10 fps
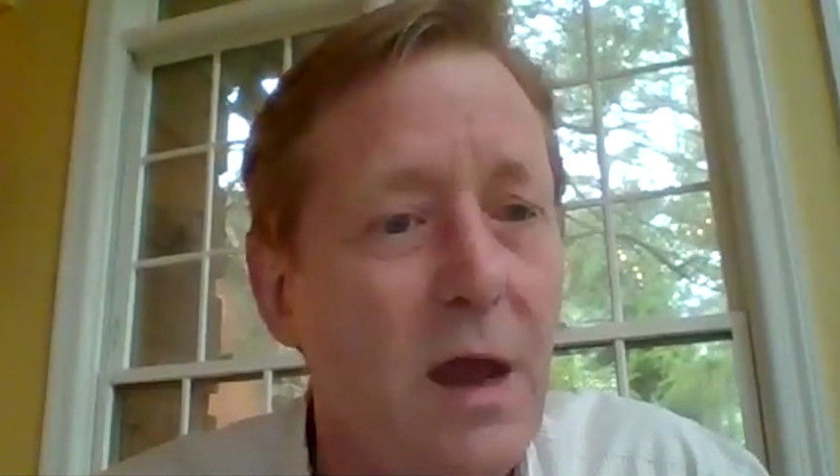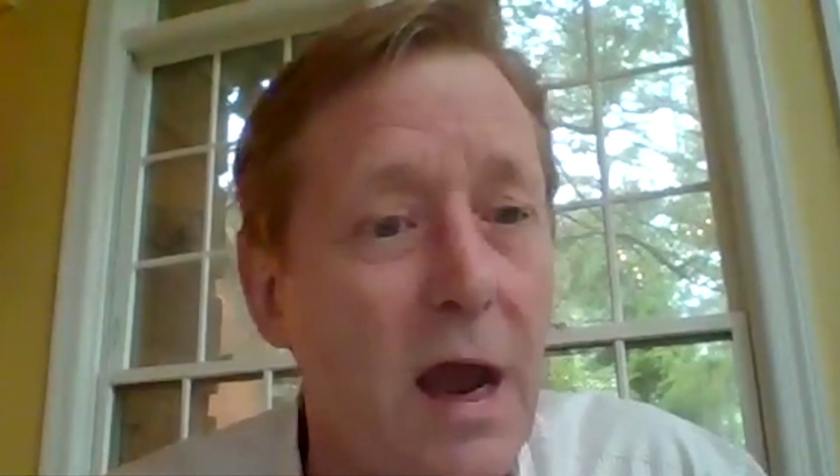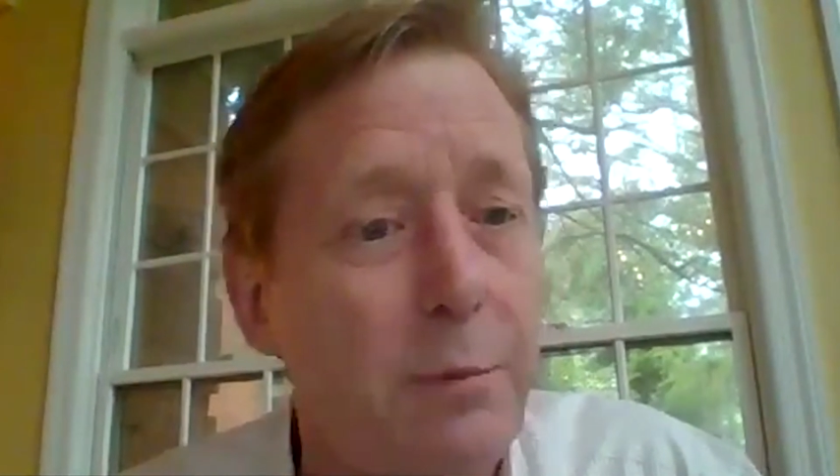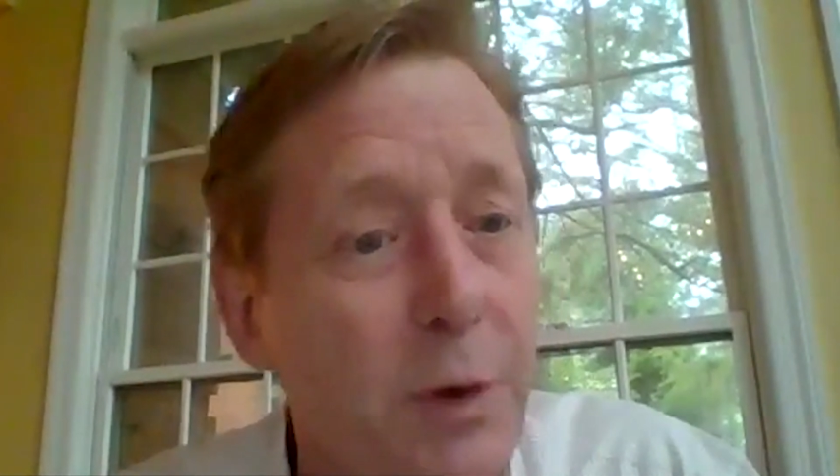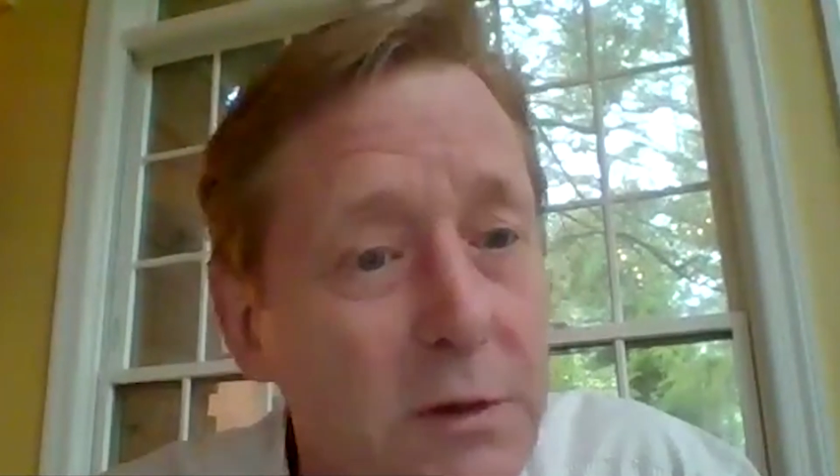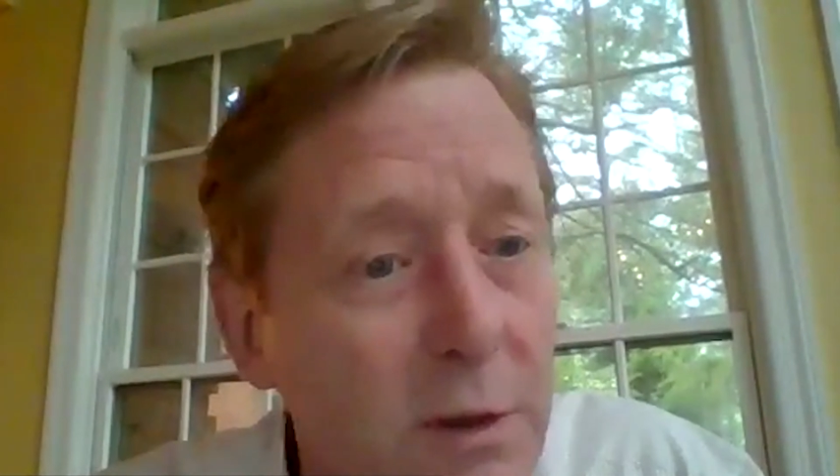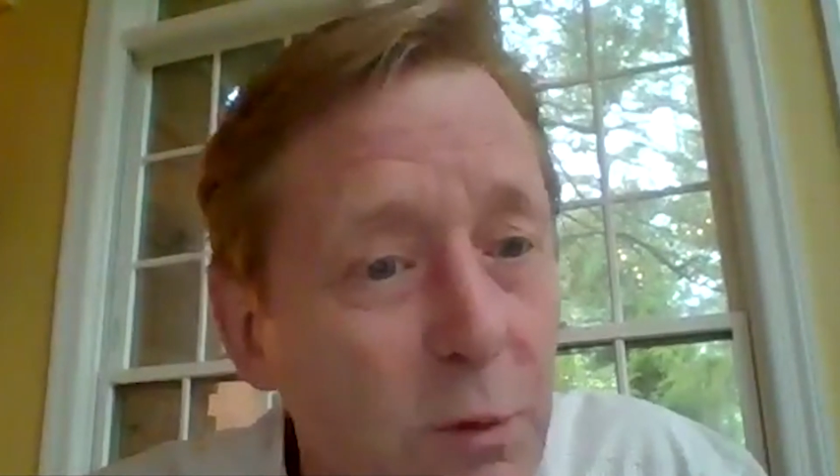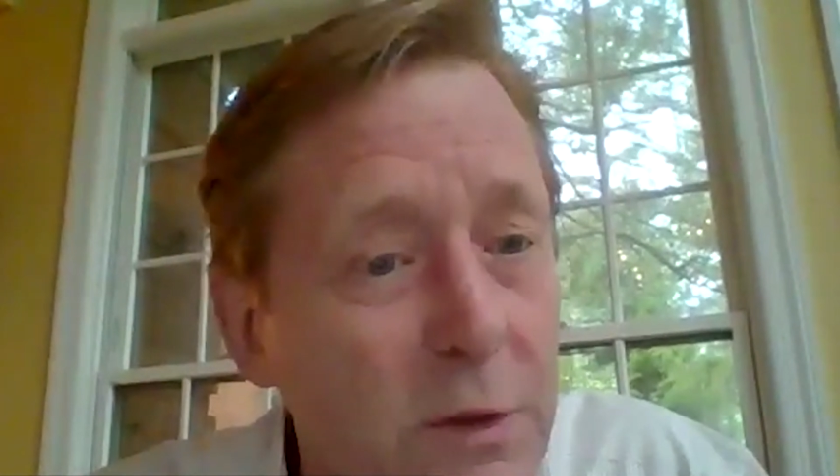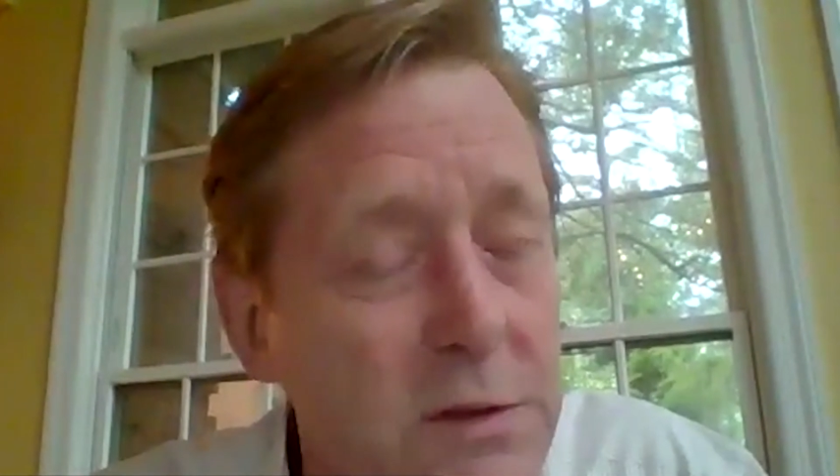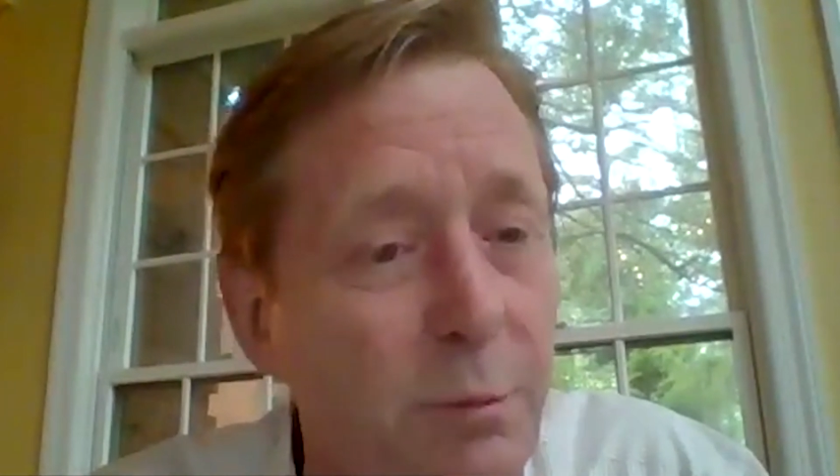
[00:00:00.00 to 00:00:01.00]
I
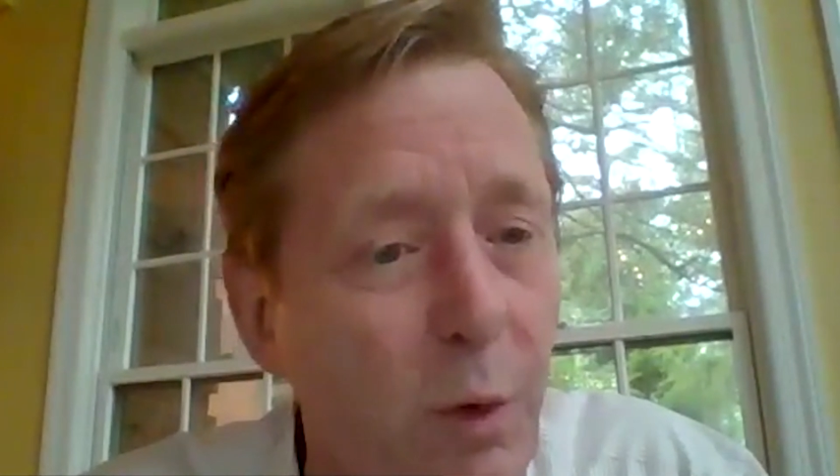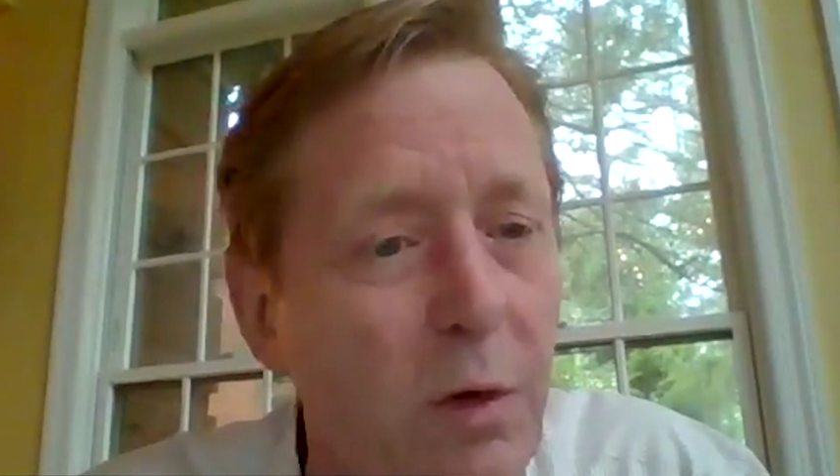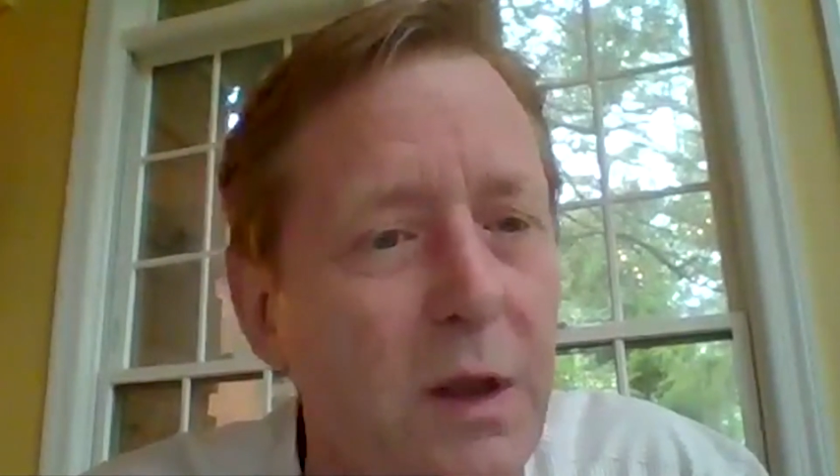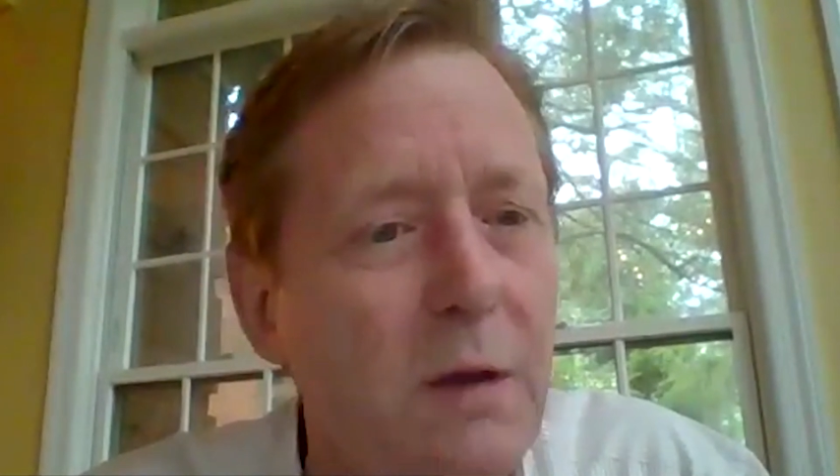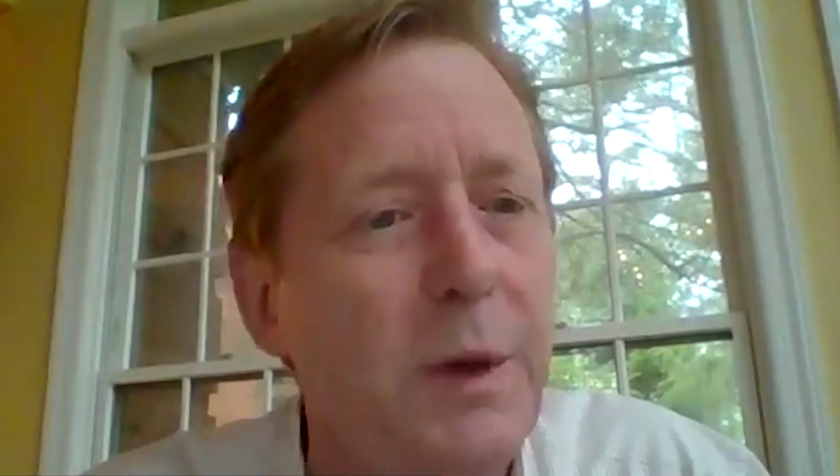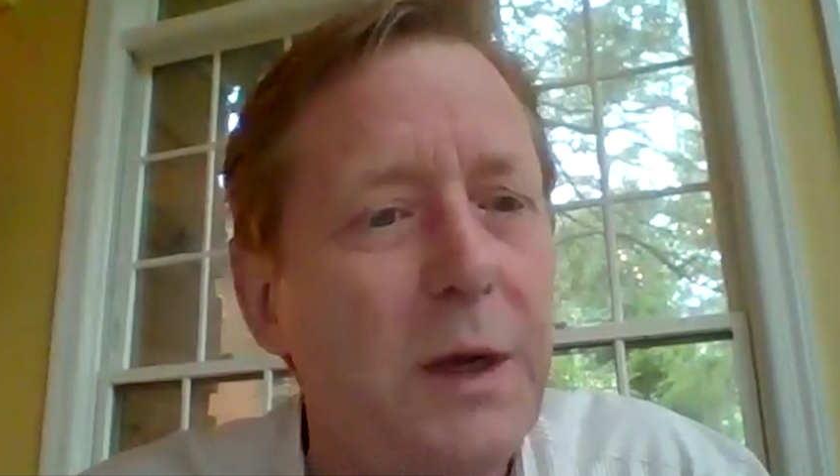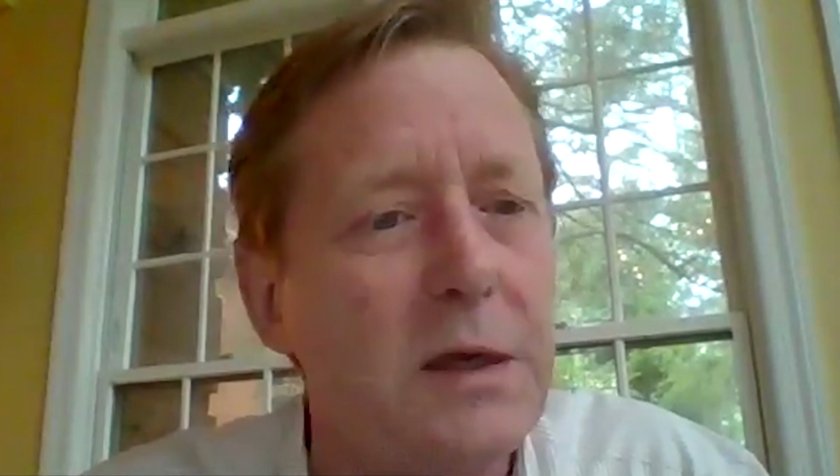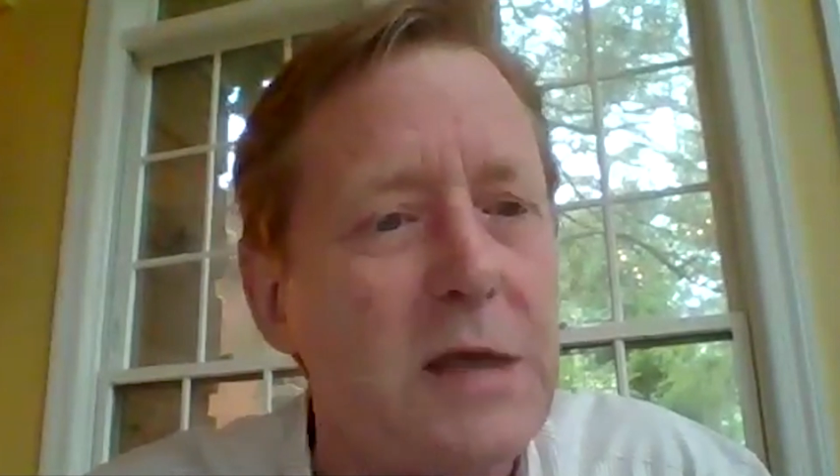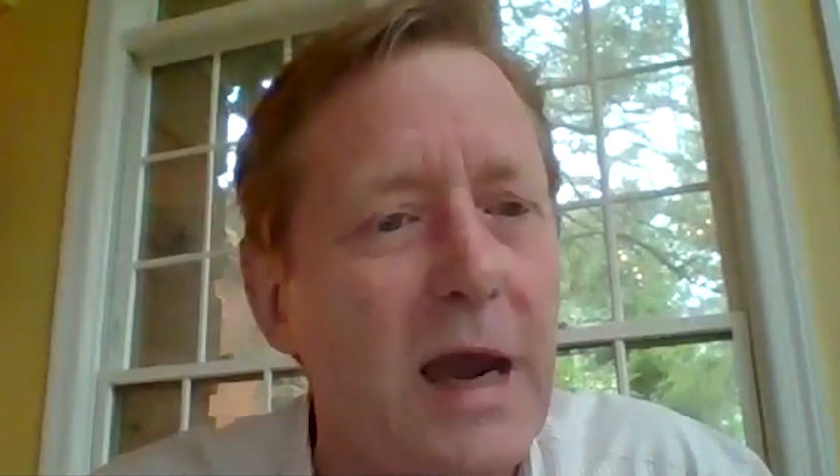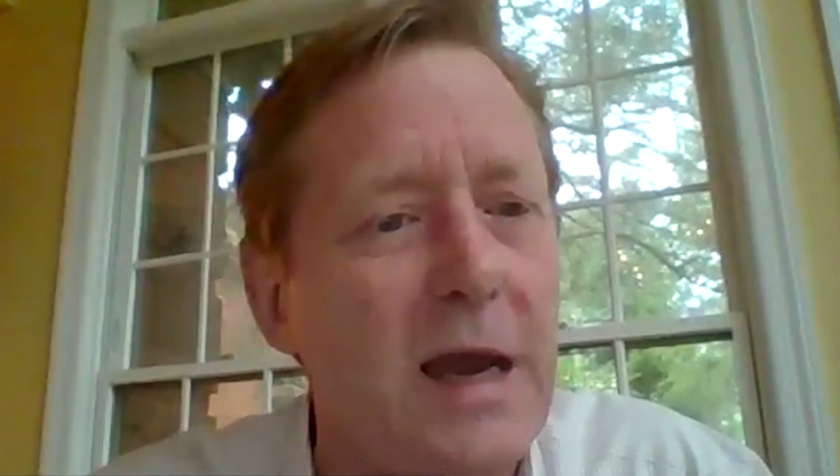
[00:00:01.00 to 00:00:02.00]
personally would support it
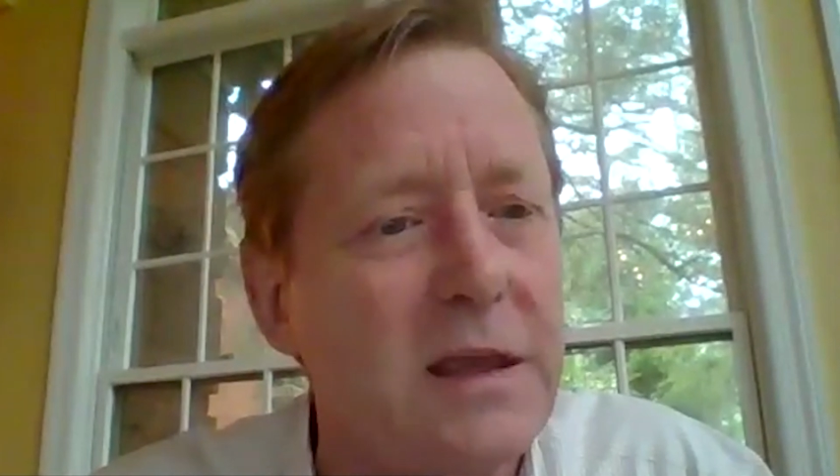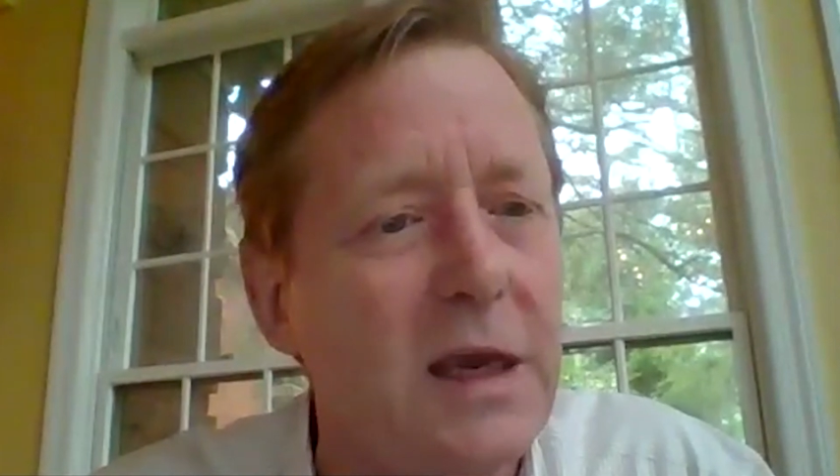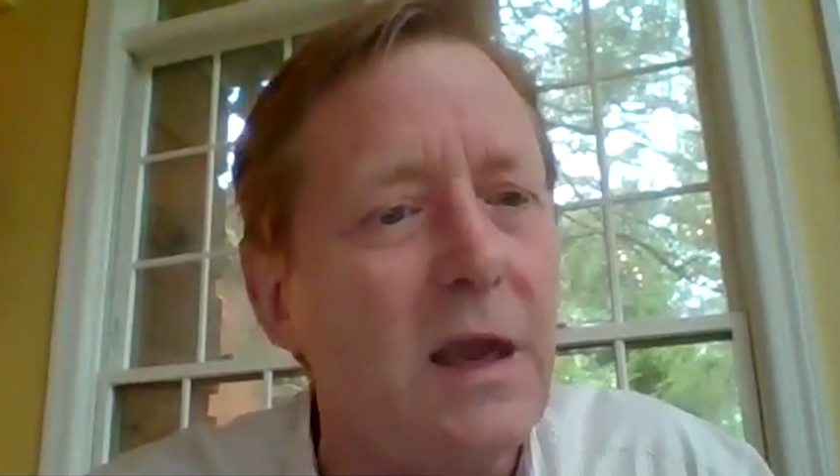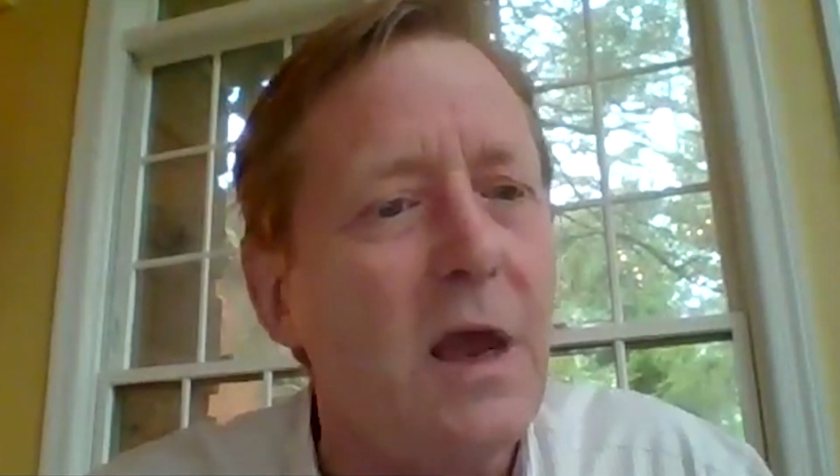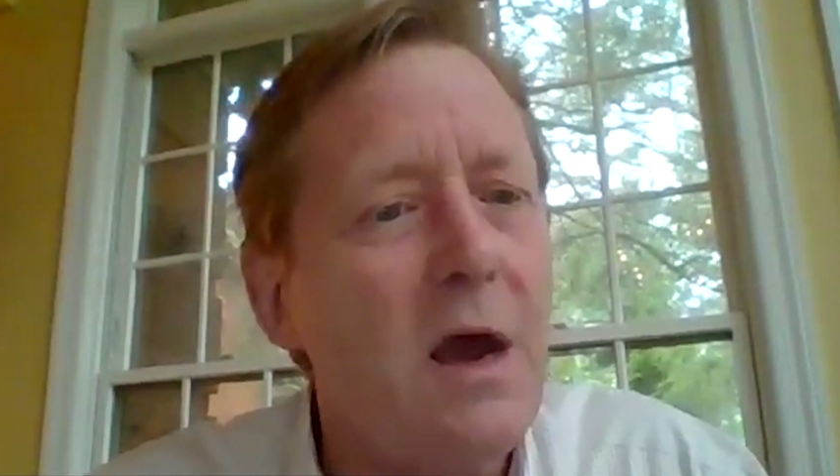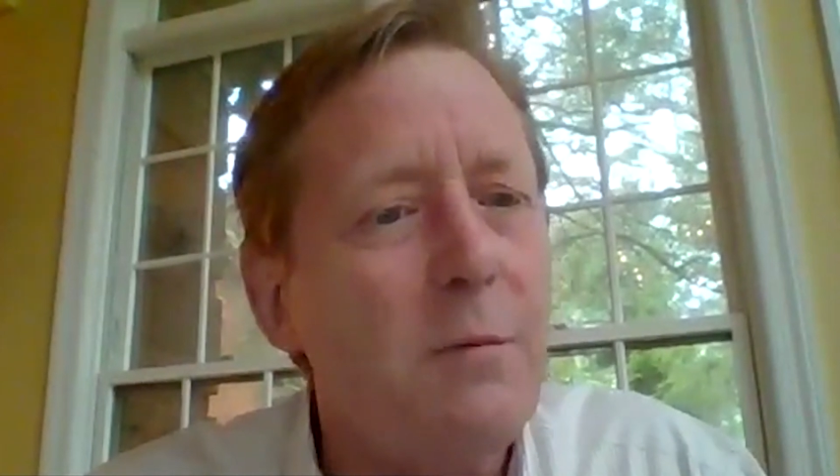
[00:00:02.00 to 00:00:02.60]
because I think